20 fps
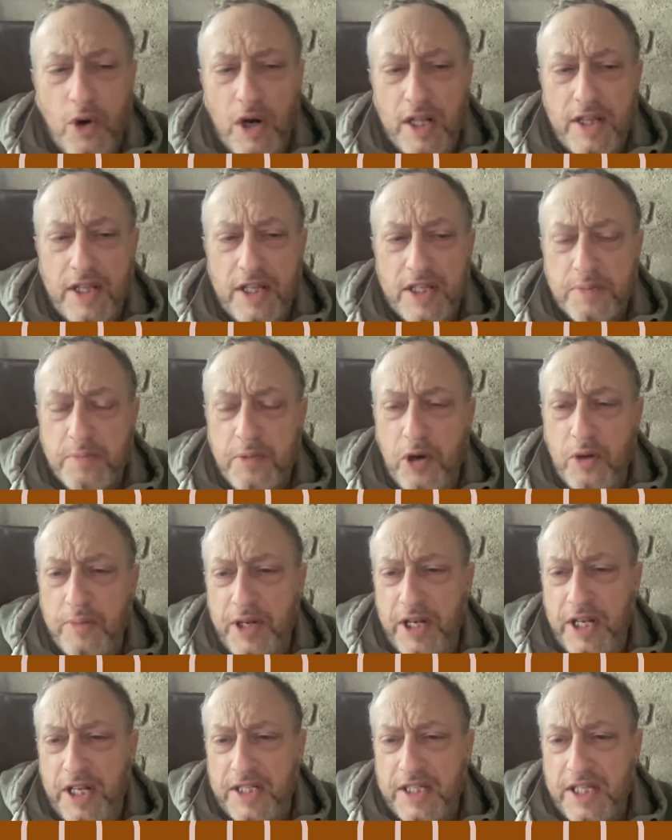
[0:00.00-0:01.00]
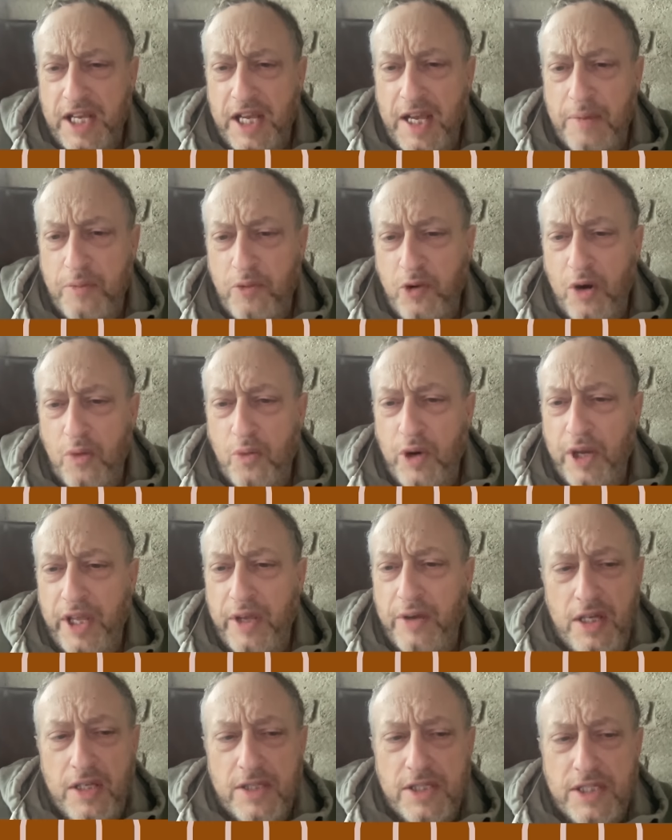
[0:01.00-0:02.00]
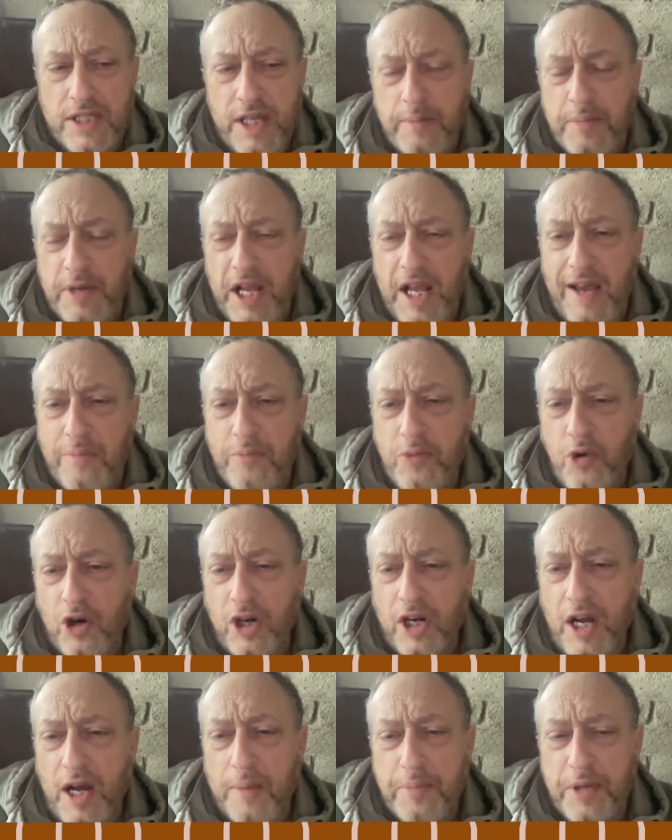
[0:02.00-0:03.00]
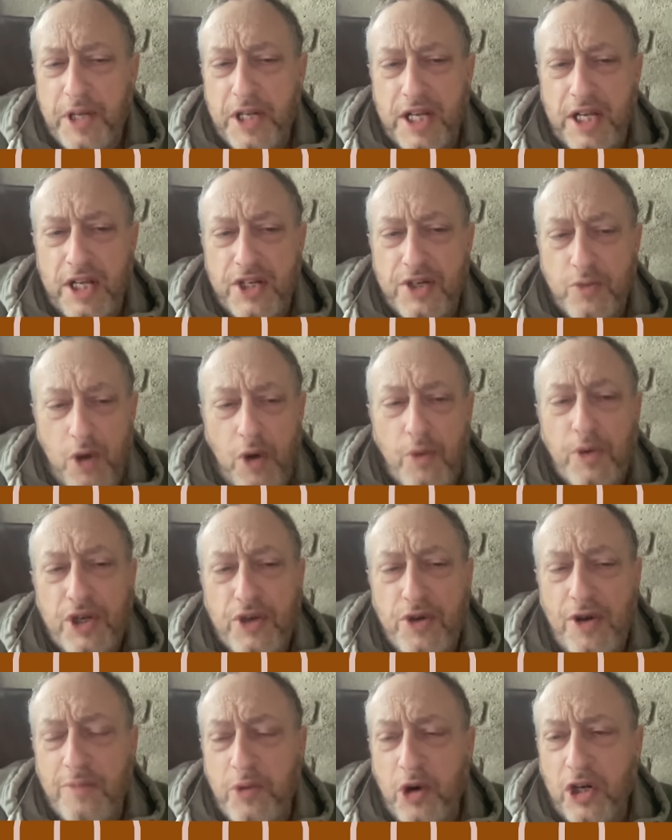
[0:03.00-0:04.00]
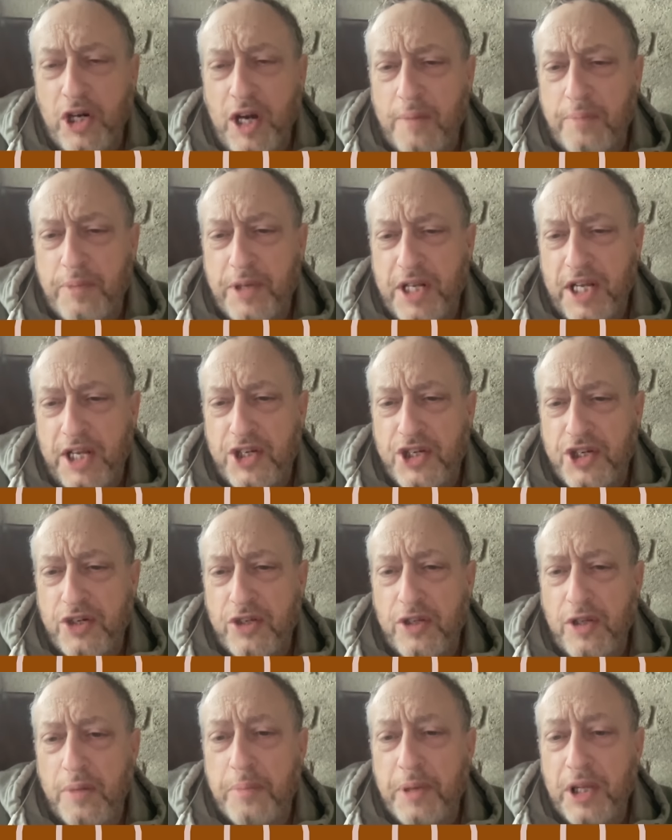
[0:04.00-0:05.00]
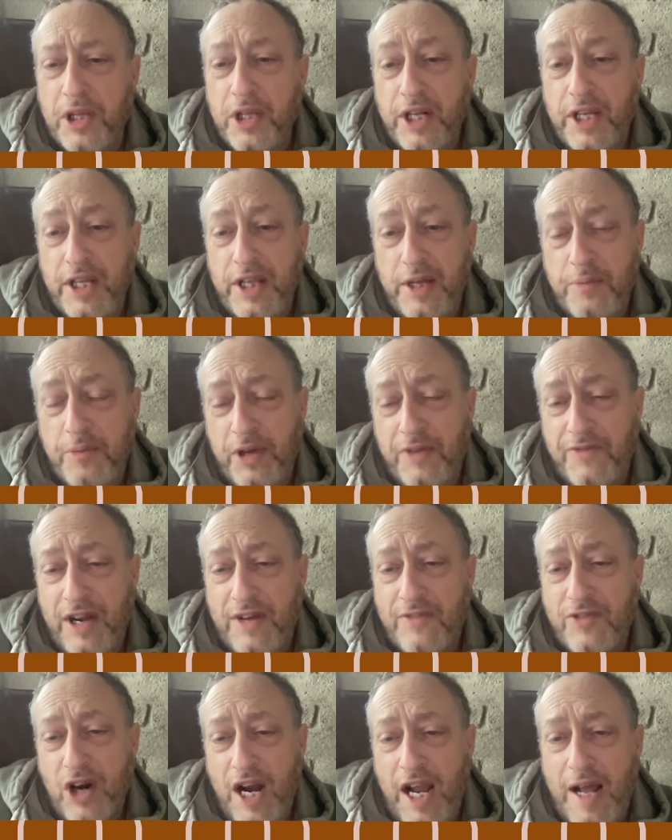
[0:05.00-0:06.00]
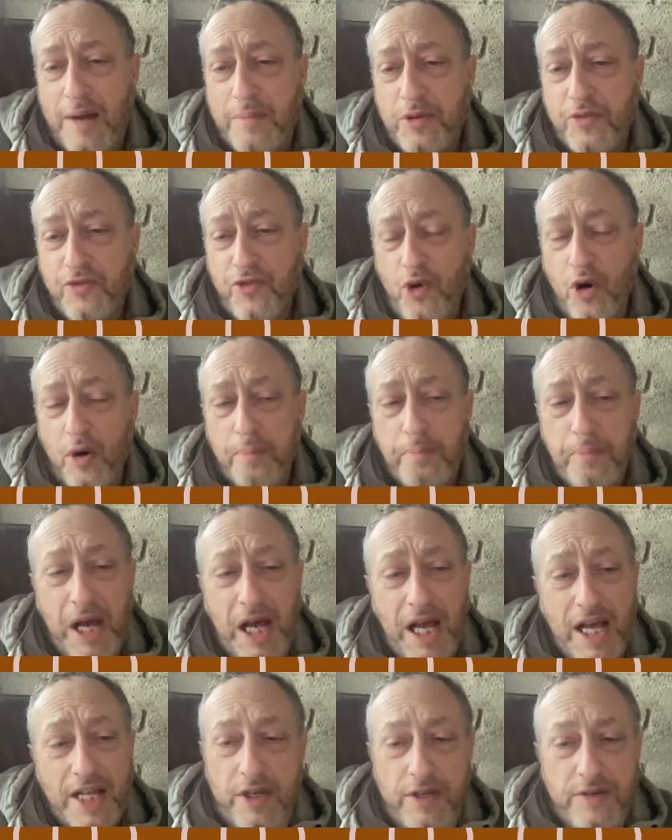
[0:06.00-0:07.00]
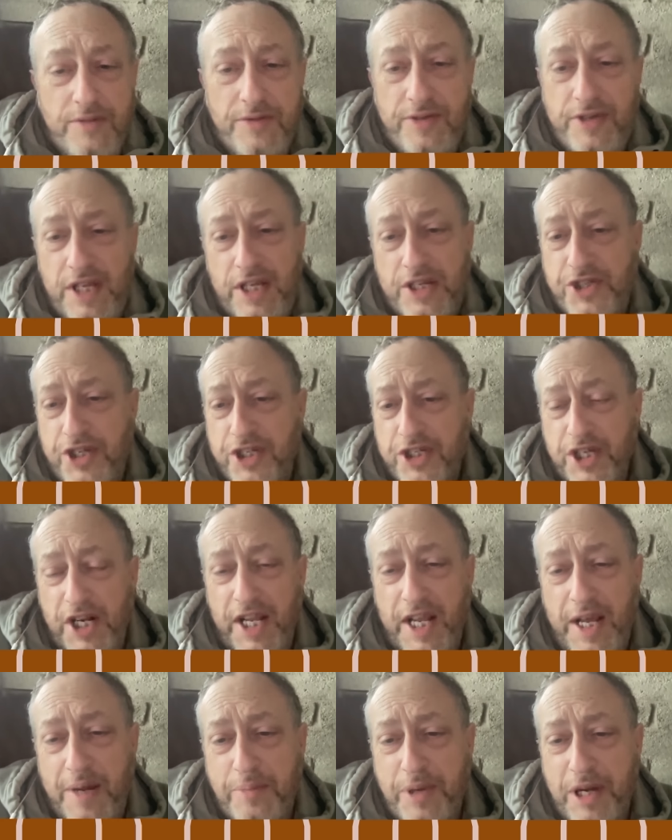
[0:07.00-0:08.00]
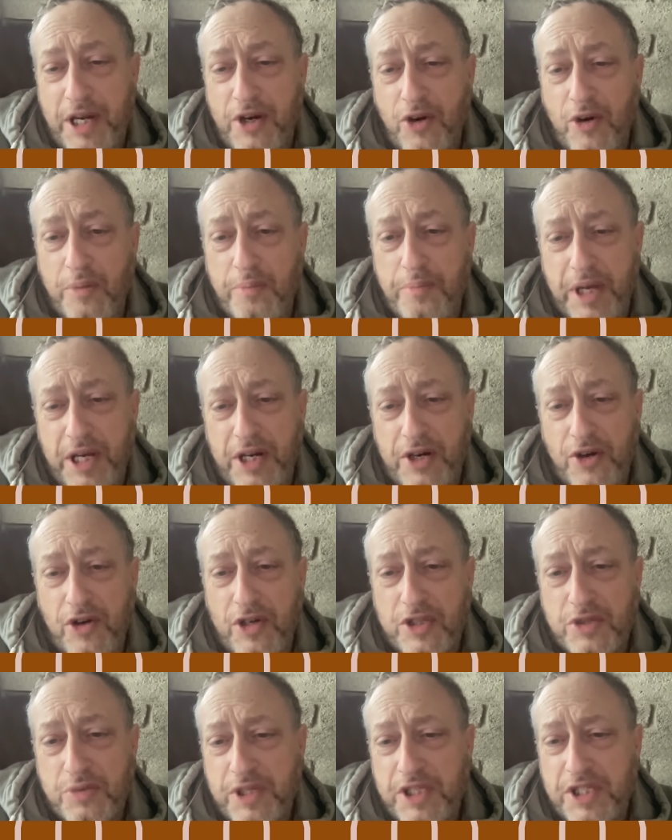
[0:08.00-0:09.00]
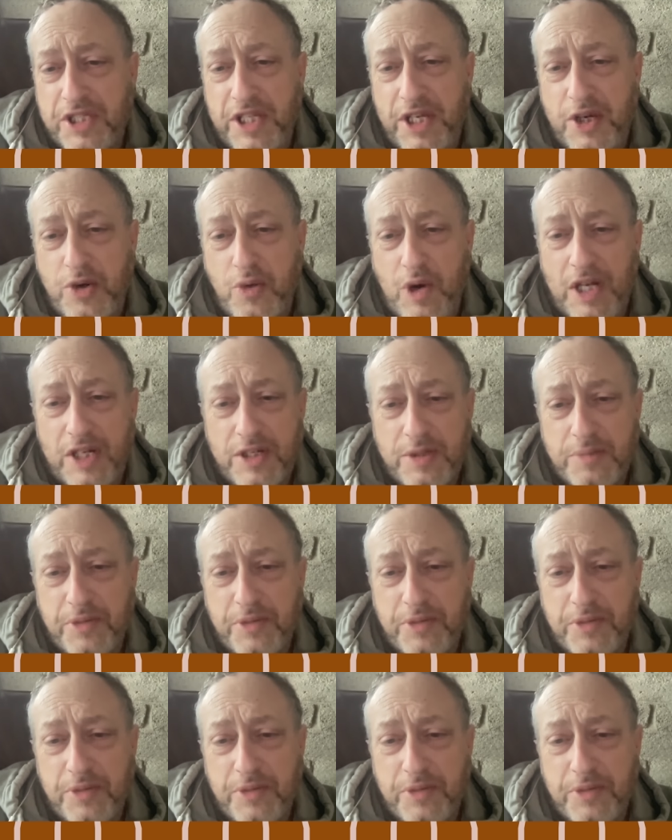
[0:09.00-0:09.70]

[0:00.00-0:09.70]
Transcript: at this moment in time where we seem to have more computation. Well, we do have more computational ability than we've ever had before, but it's just going to get bigger and bigger as we see quantum